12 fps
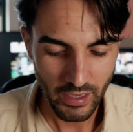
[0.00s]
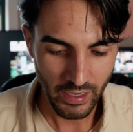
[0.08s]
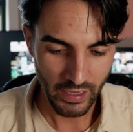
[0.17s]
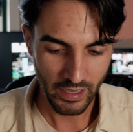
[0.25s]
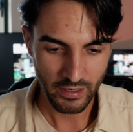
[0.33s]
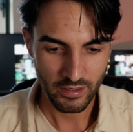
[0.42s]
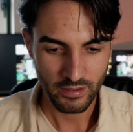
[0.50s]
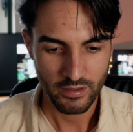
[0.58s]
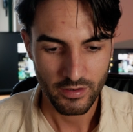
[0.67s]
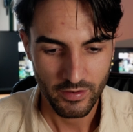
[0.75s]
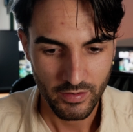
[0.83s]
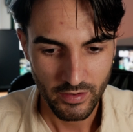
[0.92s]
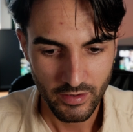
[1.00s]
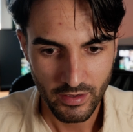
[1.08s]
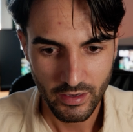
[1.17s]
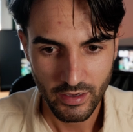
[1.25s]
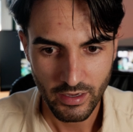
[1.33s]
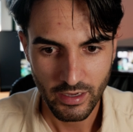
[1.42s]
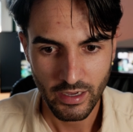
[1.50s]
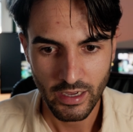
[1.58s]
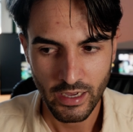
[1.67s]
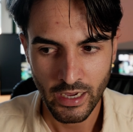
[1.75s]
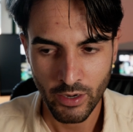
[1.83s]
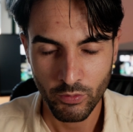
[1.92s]
and
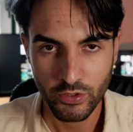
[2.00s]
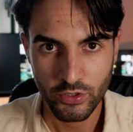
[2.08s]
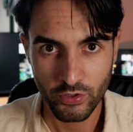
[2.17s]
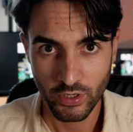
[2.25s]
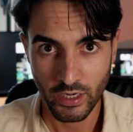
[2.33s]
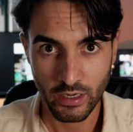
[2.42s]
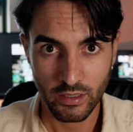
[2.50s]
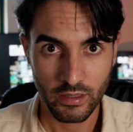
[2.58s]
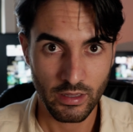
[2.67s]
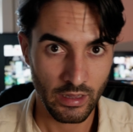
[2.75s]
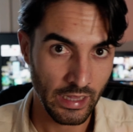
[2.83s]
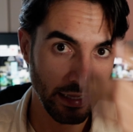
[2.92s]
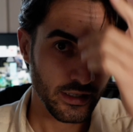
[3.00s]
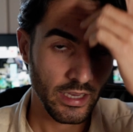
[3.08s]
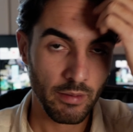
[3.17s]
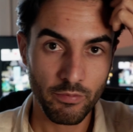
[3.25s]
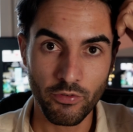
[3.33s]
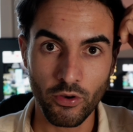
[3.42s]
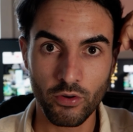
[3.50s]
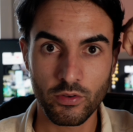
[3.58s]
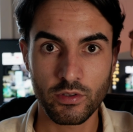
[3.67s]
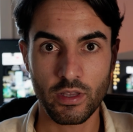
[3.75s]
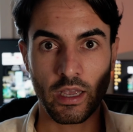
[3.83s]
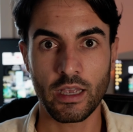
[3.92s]
I was shooting landscape
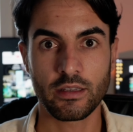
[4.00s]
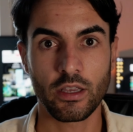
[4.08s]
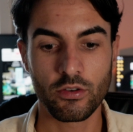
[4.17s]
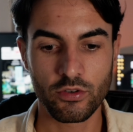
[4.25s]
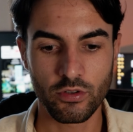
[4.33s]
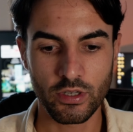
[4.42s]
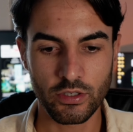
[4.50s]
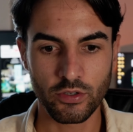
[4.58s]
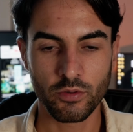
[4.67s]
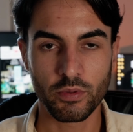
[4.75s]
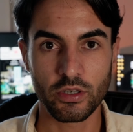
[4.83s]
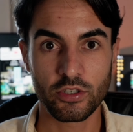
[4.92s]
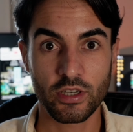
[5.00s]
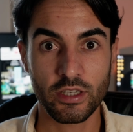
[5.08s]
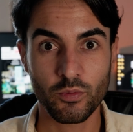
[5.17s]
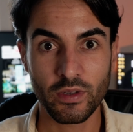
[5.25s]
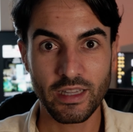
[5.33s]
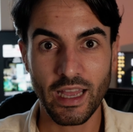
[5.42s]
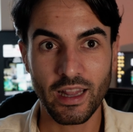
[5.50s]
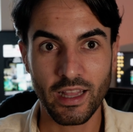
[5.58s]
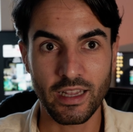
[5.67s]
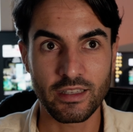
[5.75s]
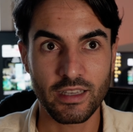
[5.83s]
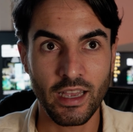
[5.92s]
photos as I usually do, but just with that
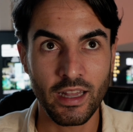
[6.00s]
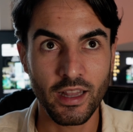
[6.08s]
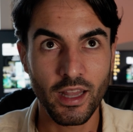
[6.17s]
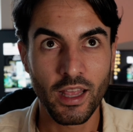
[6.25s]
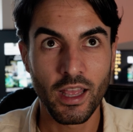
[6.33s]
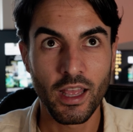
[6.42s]
lens, and